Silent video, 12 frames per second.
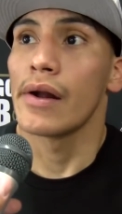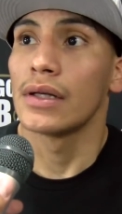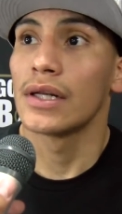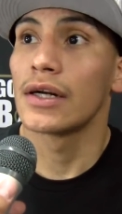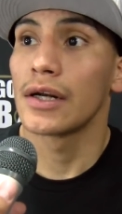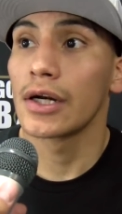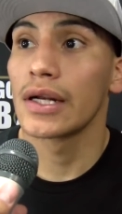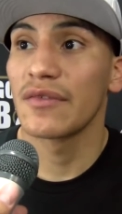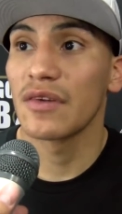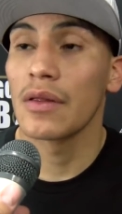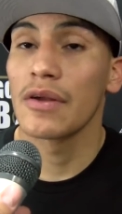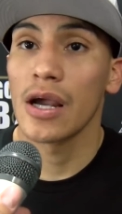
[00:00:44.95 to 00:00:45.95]
they're they're
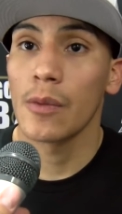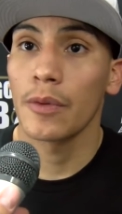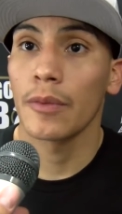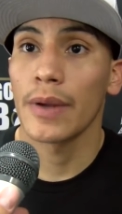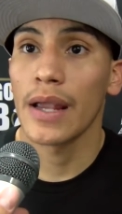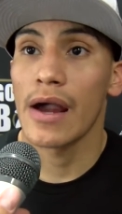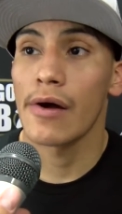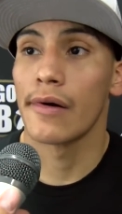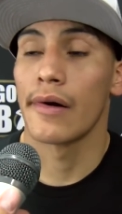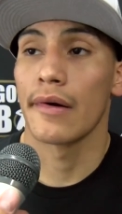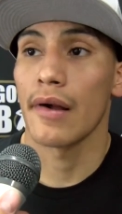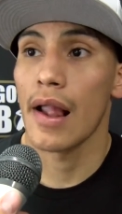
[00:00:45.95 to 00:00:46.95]
definitely helping me
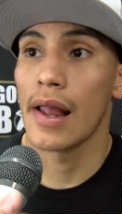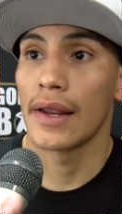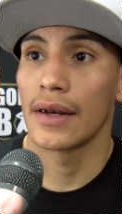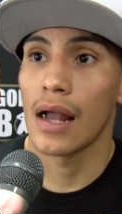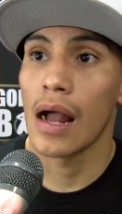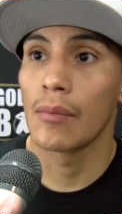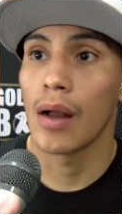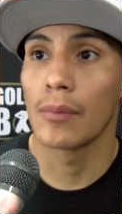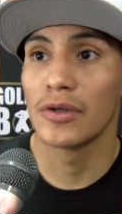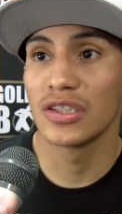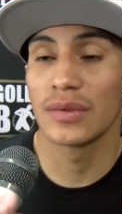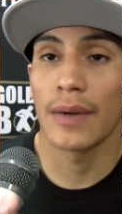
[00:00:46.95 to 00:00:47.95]
out. And I'm, I'm
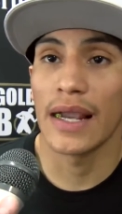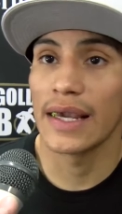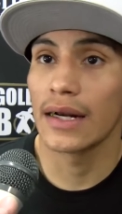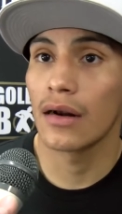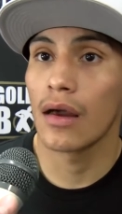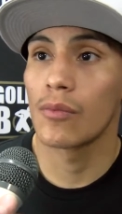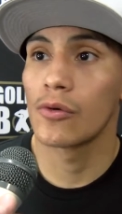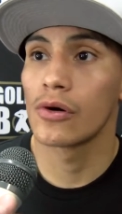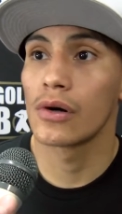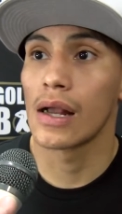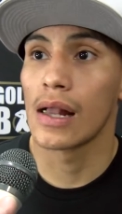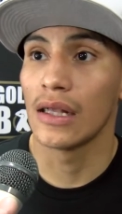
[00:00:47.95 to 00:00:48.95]
using my head a lot more.